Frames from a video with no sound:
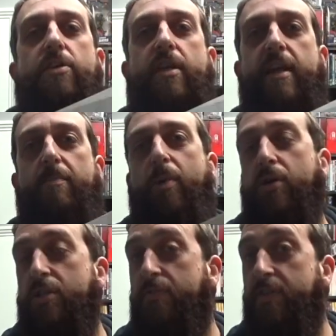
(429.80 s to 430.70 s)
You can get
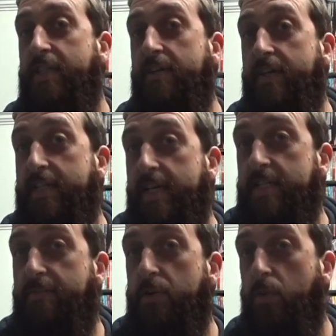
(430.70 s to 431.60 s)
boxes for
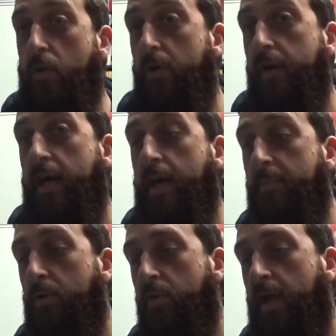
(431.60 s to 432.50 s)
DVDs if you want um,
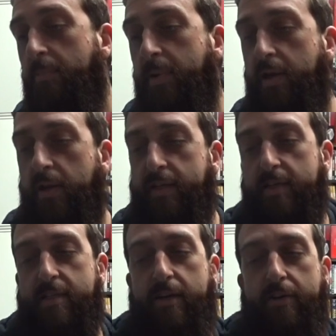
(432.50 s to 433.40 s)
and all that. But like I
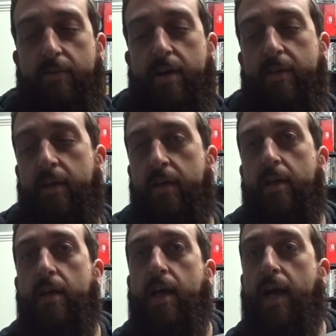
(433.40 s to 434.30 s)
said, I'd rather
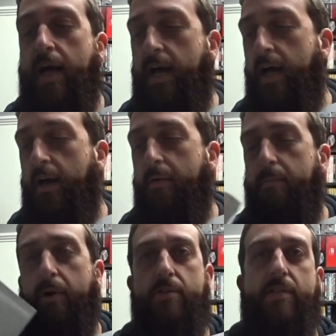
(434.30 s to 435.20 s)
uh,
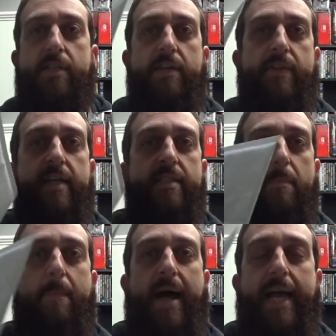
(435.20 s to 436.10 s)
post the DVDs
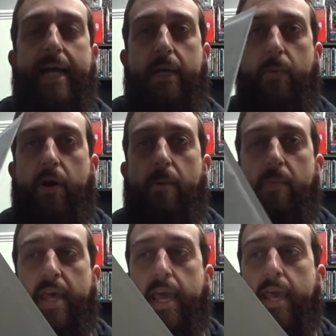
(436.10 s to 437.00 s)
and pay when
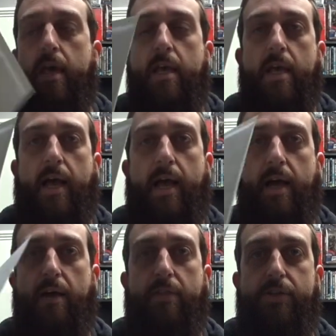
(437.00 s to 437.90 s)
I'm there
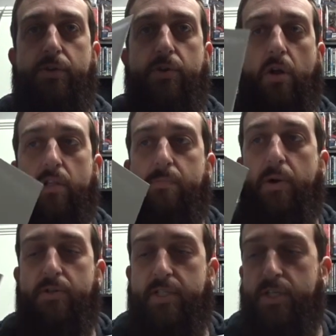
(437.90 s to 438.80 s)
uh, the $2
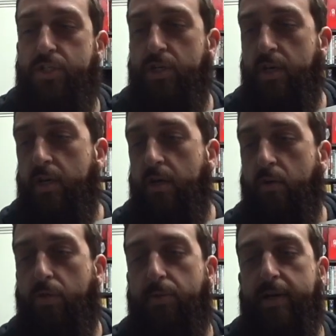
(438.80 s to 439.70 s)
postage
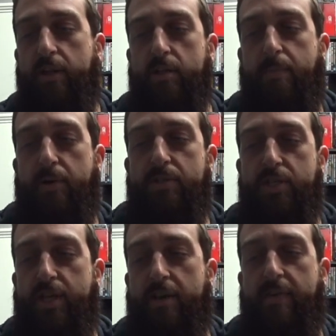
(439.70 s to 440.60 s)
or $3
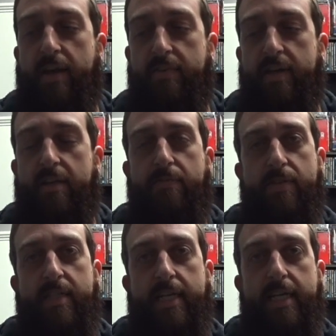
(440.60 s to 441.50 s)
postage, however heavy it is for
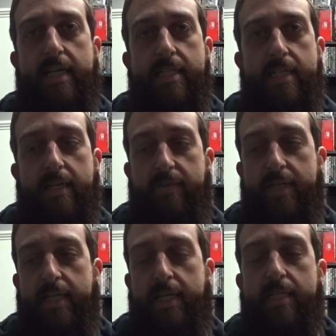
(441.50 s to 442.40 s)
CDs and
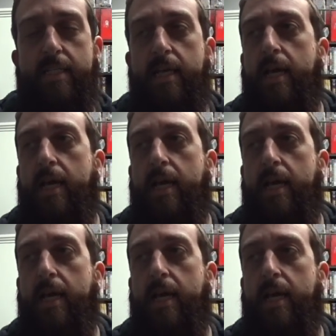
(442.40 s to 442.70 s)
DVDs.